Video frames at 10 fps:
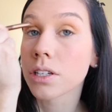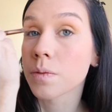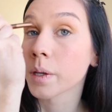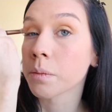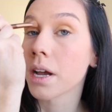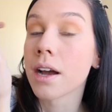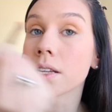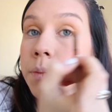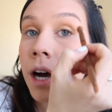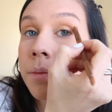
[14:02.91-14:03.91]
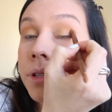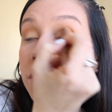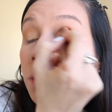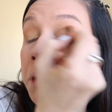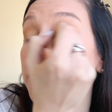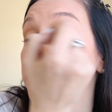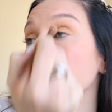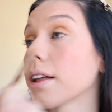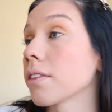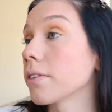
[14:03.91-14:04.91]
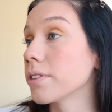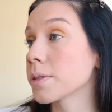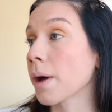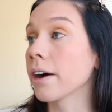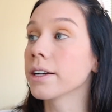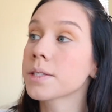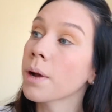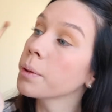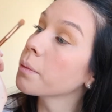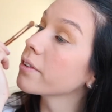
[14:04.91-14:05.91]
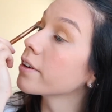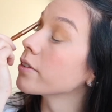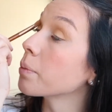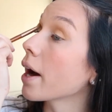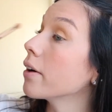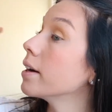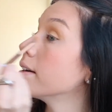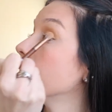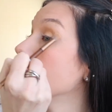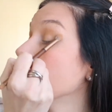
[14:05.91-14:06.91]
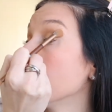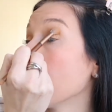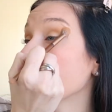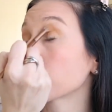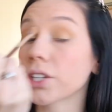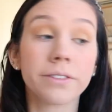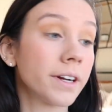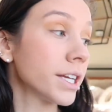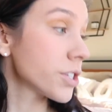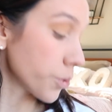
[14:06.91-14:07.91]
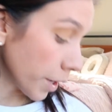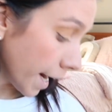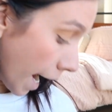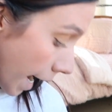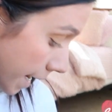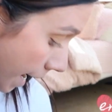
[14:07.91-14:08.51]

just make my eyes pop so much. I love this palette. It's probably my favorite palette. Actually, funny story, I